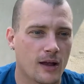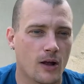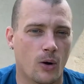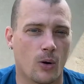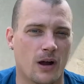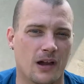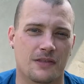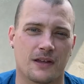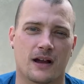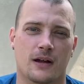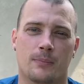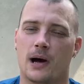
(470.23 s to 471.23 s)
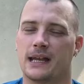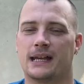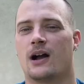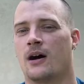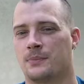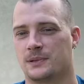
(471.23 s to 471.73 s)
or their body
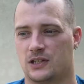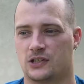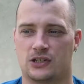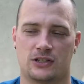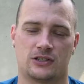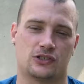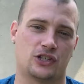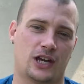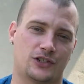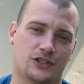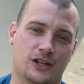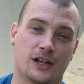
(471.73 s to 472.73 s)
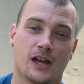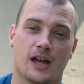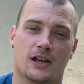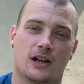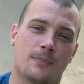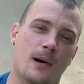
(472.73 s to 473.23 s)
composition isn't changing.
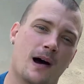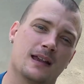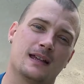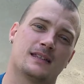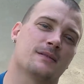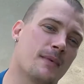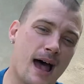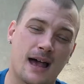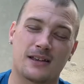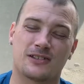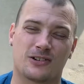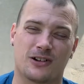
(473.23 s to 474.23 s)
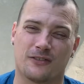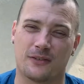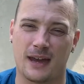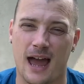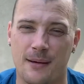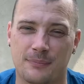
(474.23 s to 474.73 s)
Your body is a master of
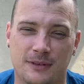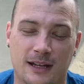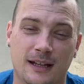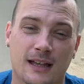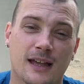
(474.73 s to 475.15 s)
adapting.